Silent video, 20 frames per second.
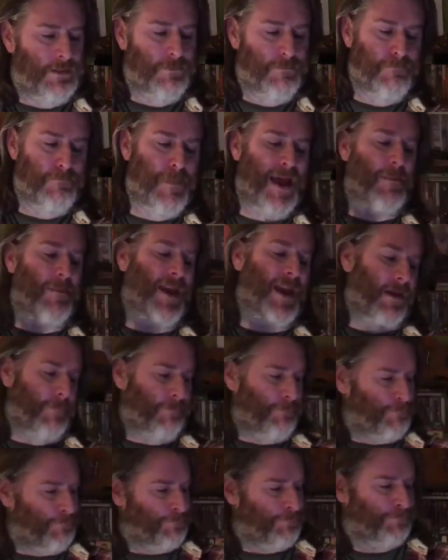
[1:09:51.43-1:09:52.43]
Maybe.
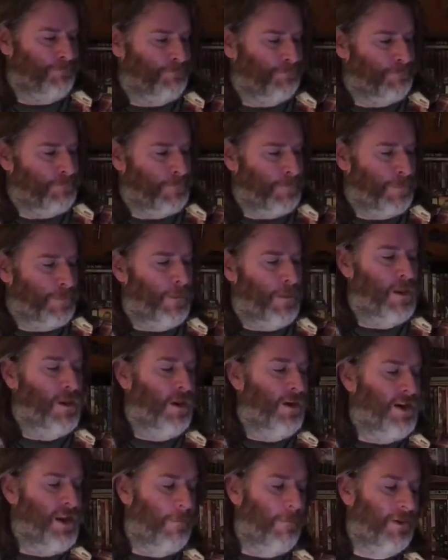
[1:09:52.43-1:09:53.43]

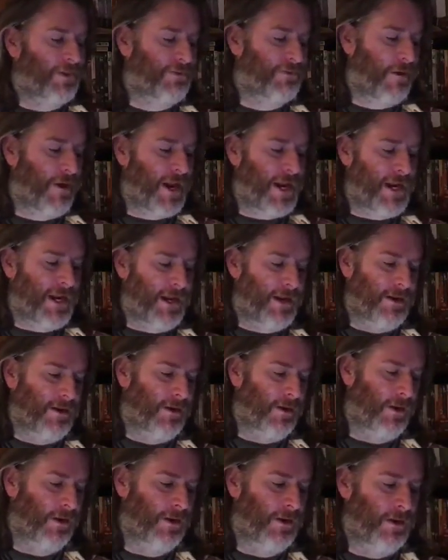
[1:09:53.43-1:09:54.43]
Number 3,
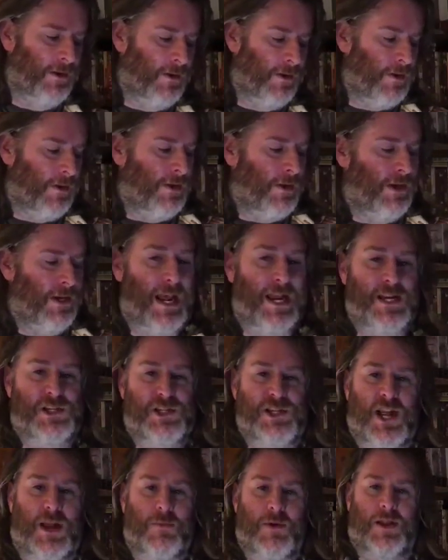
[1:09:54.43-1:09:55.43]
ladies
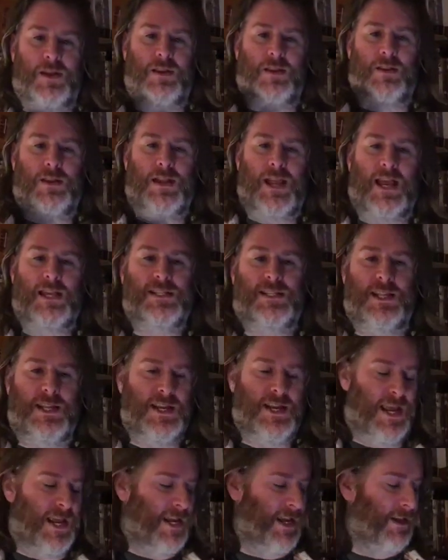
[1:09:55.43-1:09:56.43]
and gentlemen. Yes, the
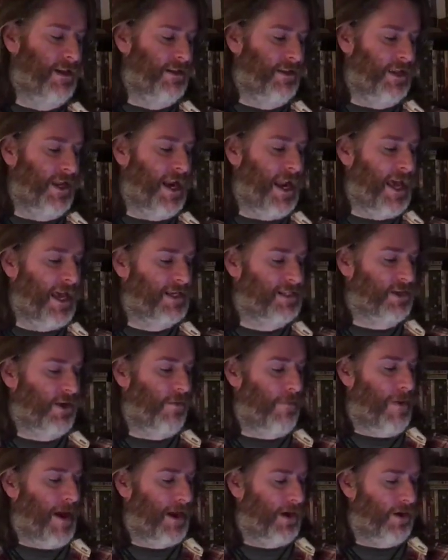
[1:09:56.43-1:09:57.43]
knee, the leg's
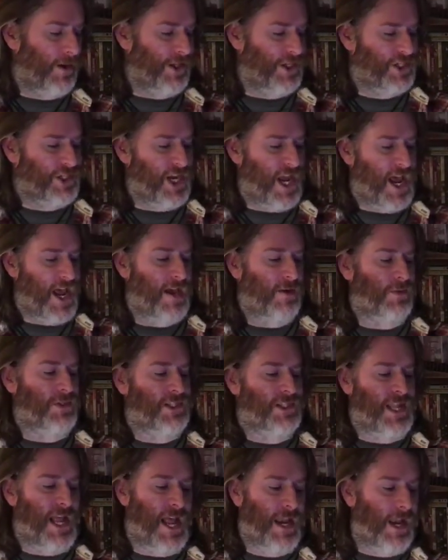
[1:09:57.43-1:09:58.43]
gone back on the chair. We're
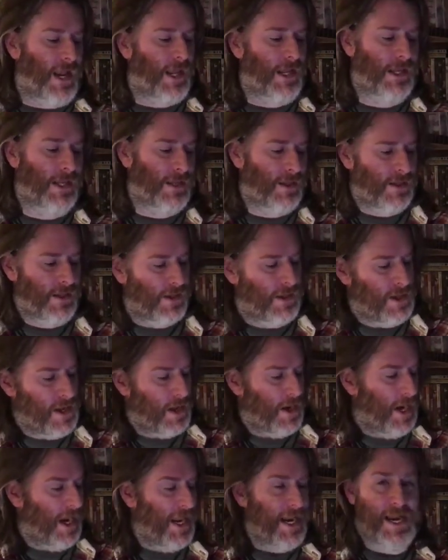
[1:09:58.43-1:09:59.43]
standing,
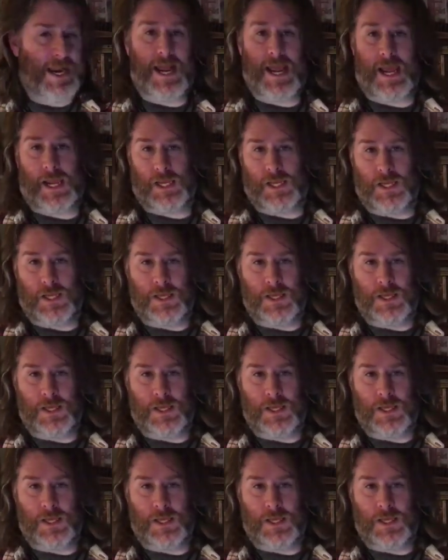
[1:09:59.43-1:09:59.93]
leaning.